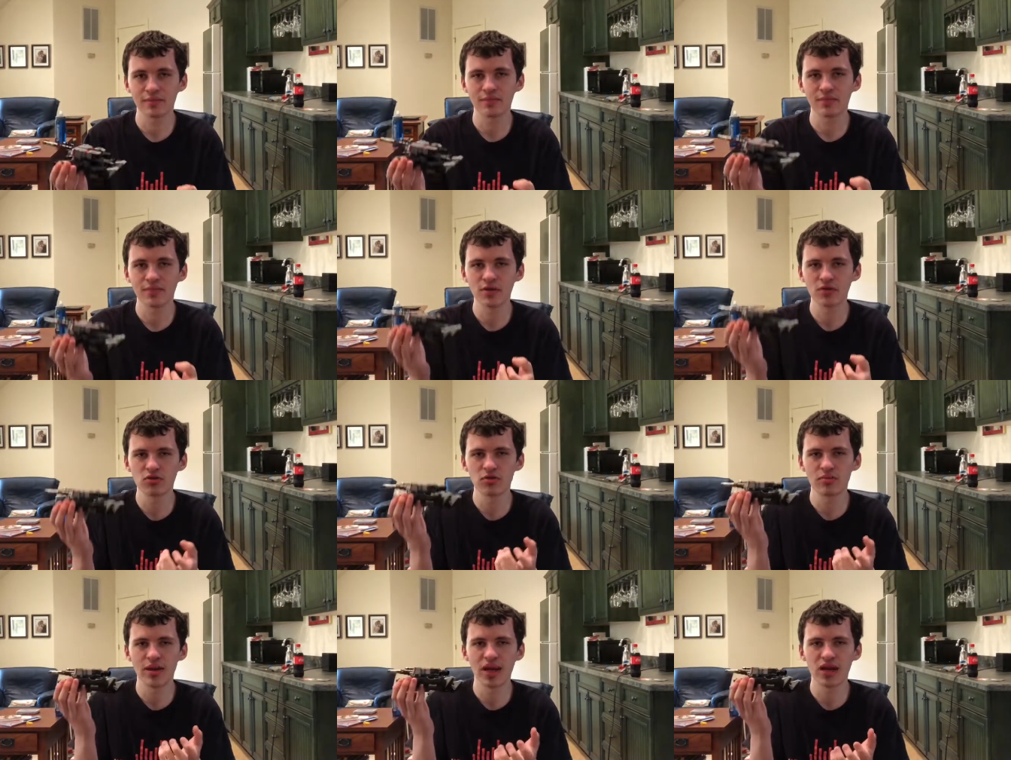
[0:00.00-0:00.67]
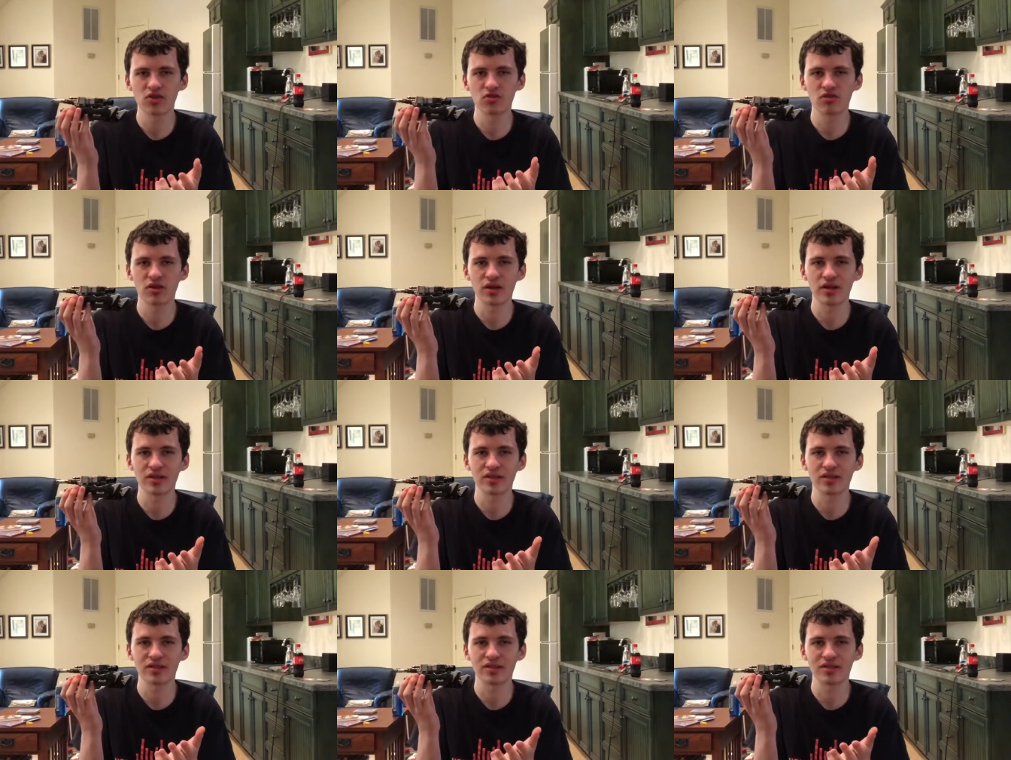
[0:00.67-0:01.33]
future
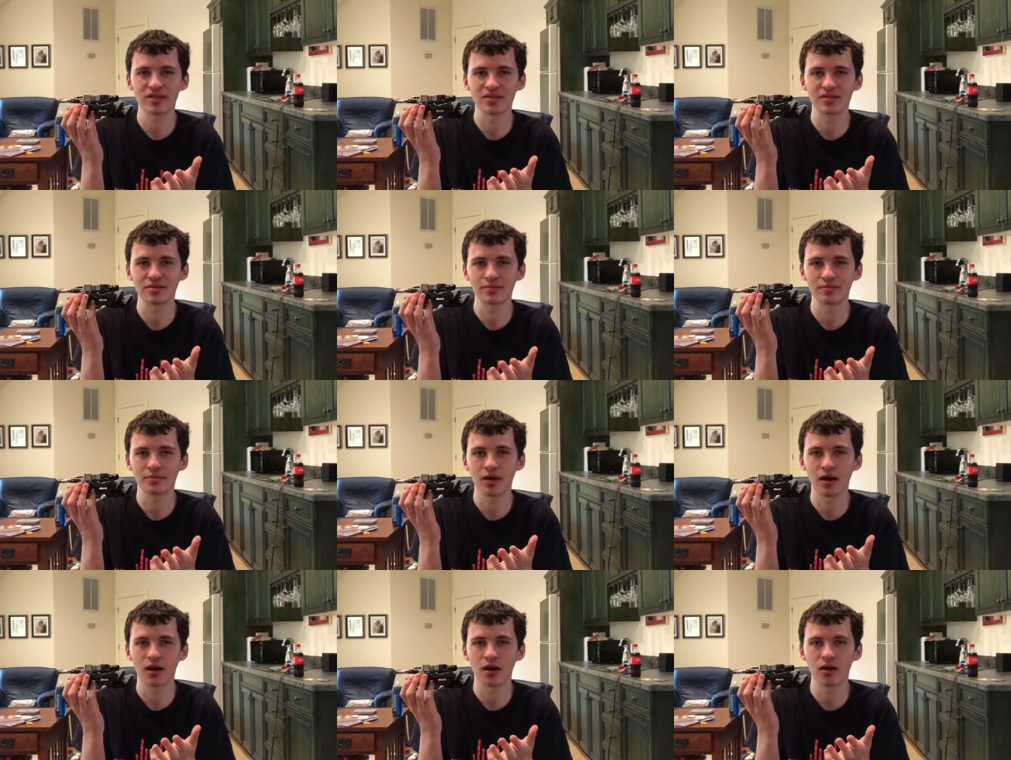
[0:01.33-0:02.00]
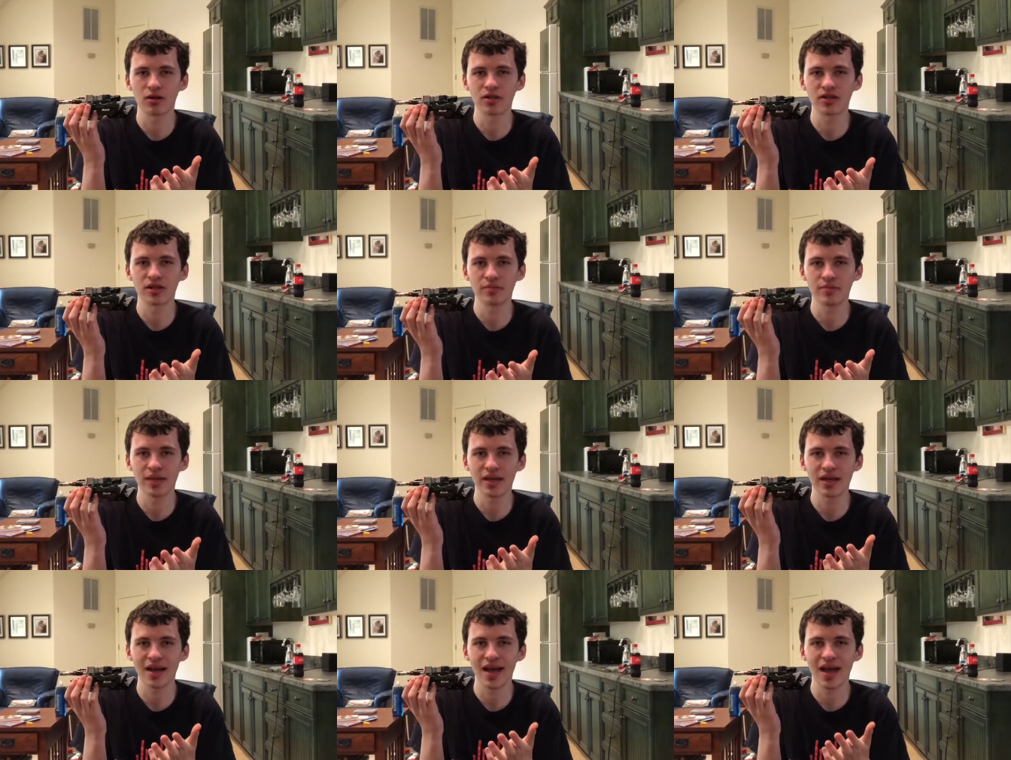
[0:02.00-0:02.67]
Megatrons just aren't going to
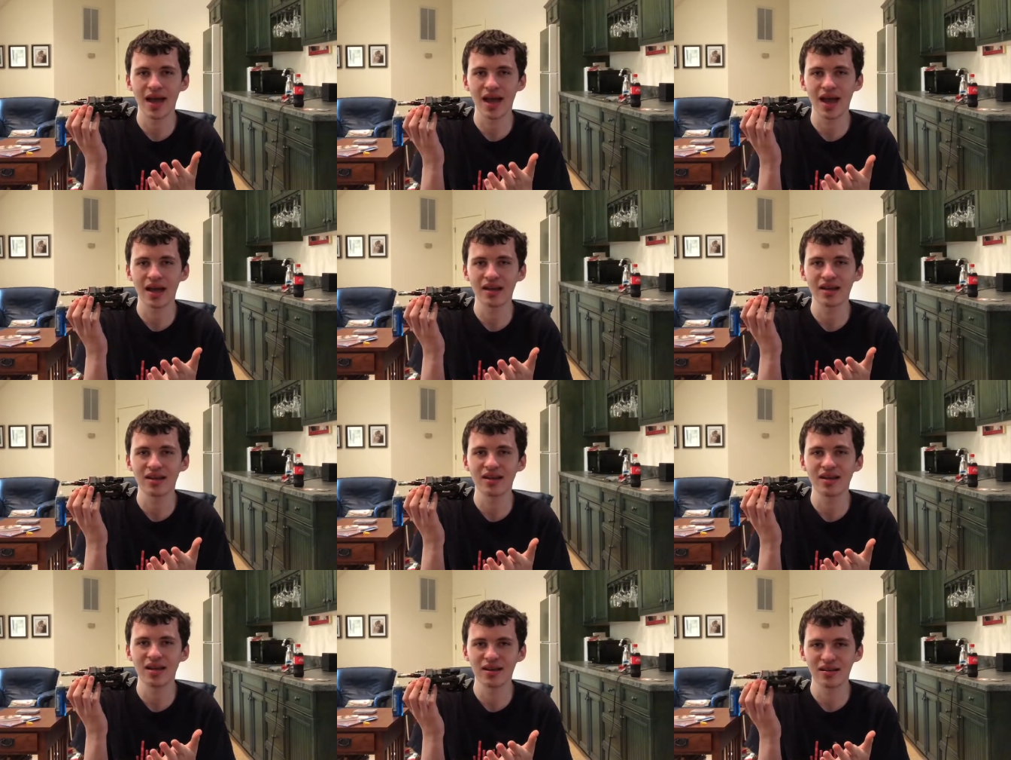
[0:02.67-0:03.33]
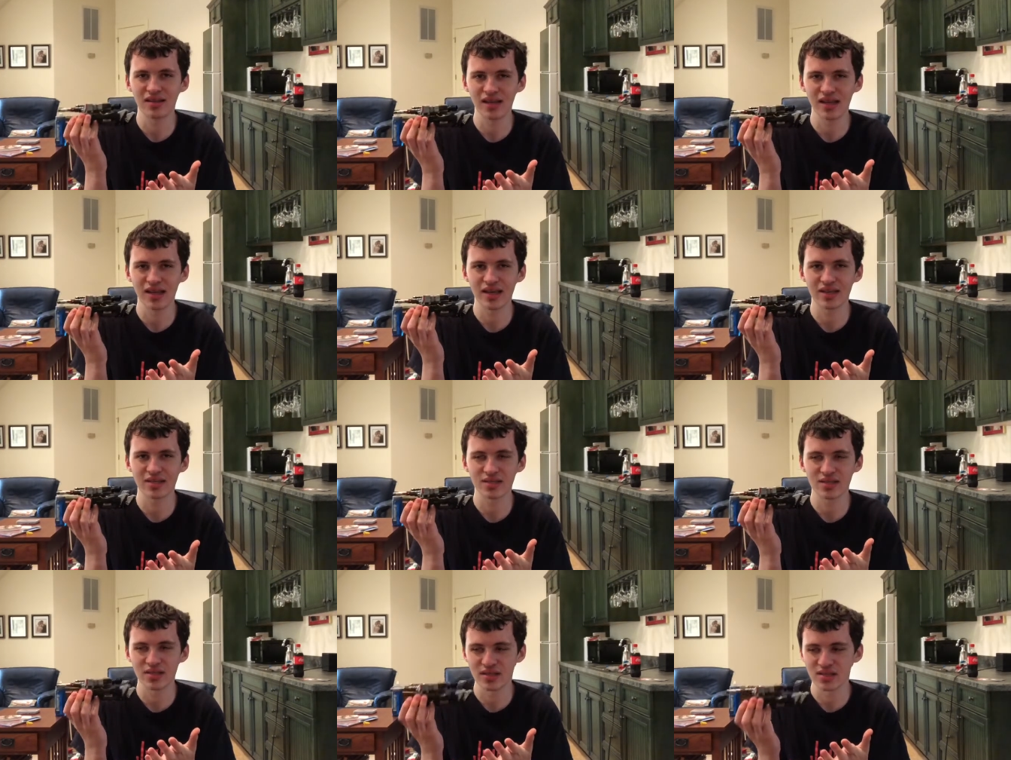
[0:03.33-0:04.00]
be nearly
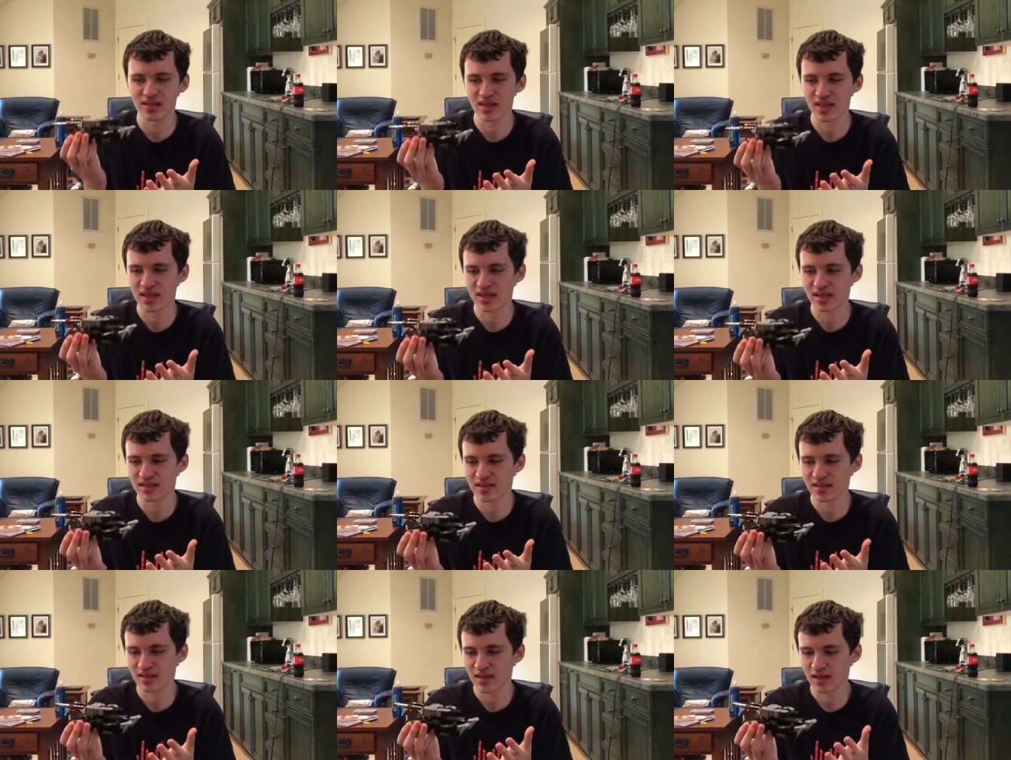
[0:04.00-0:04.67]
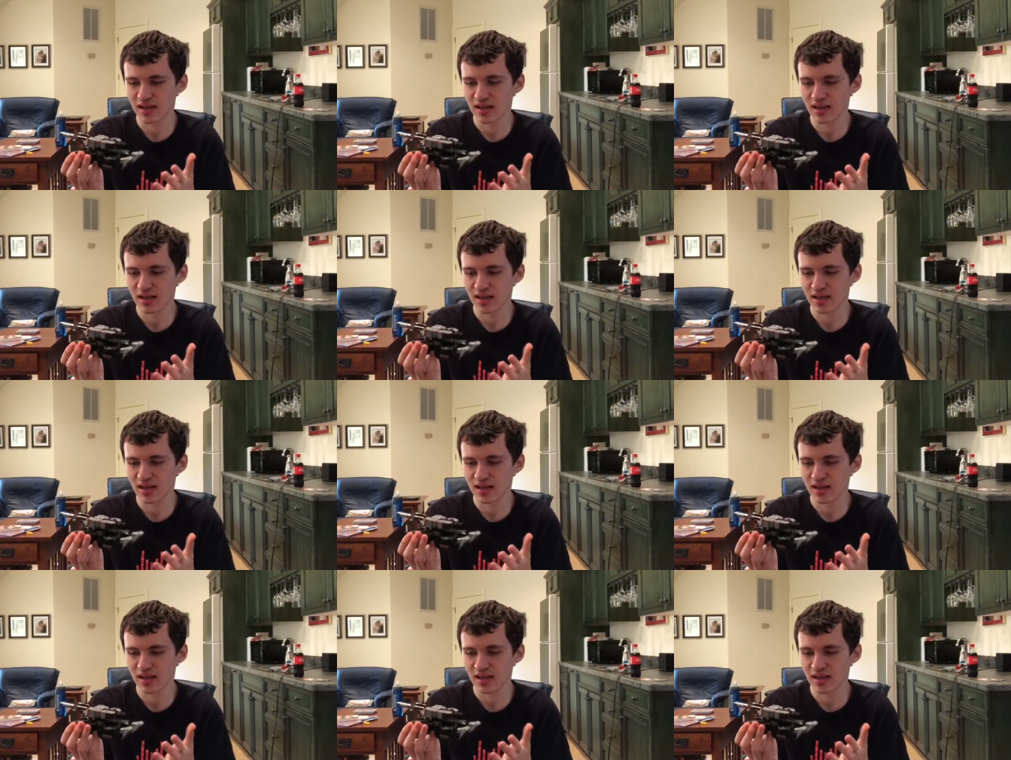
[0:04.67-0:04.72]
as good as this.